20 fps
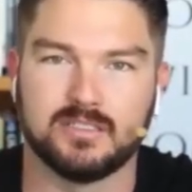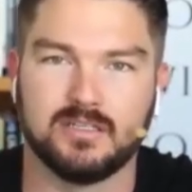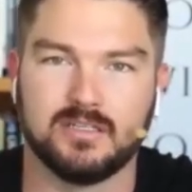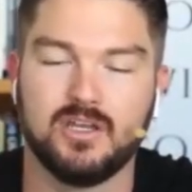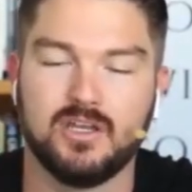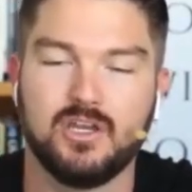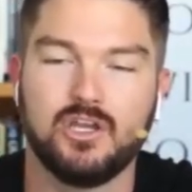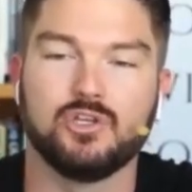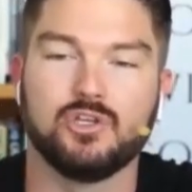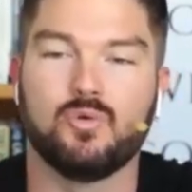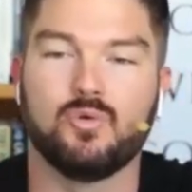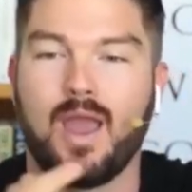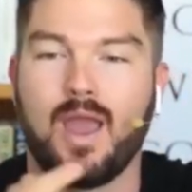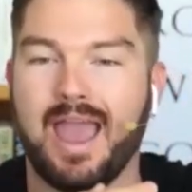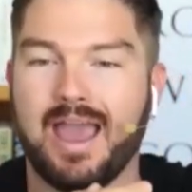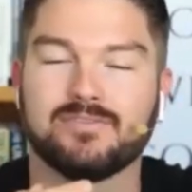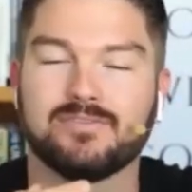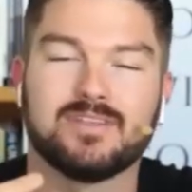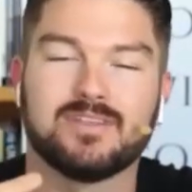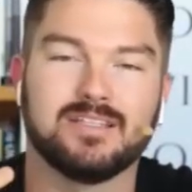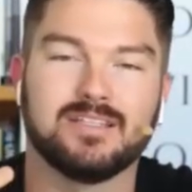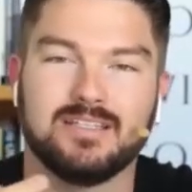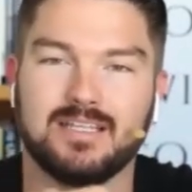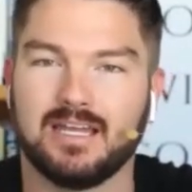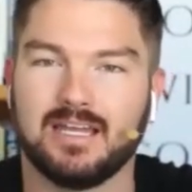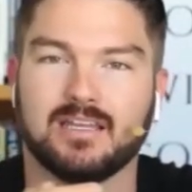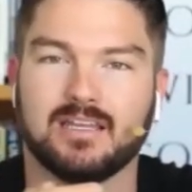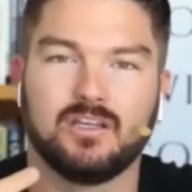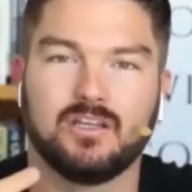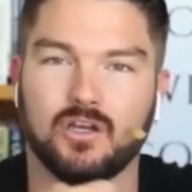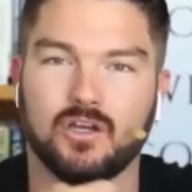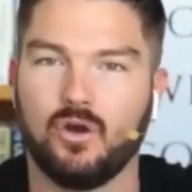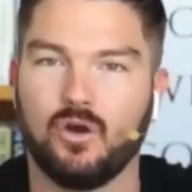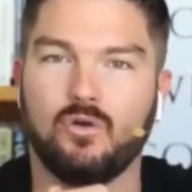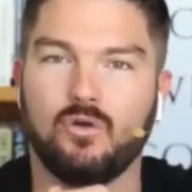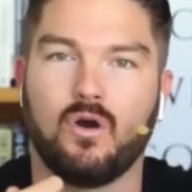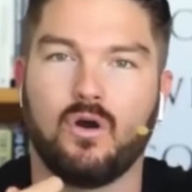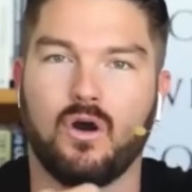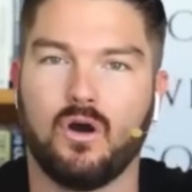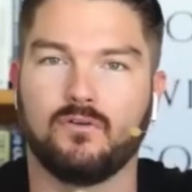you have to let go
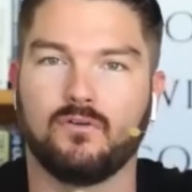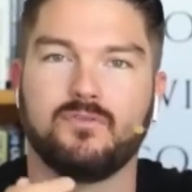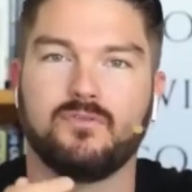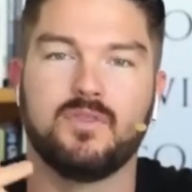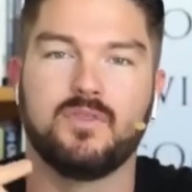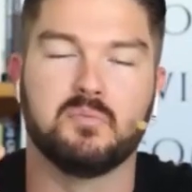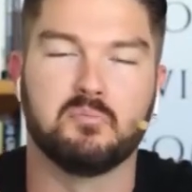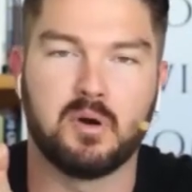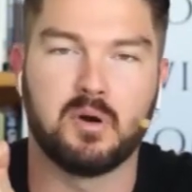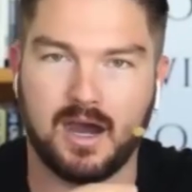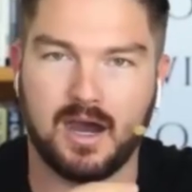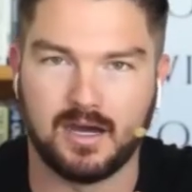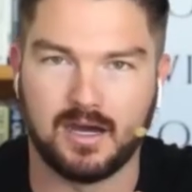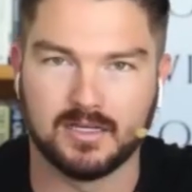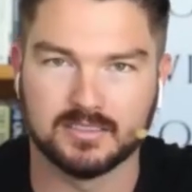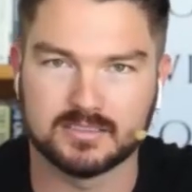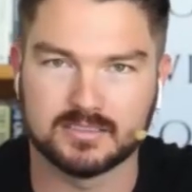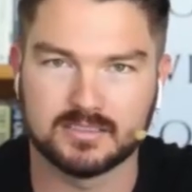of the past.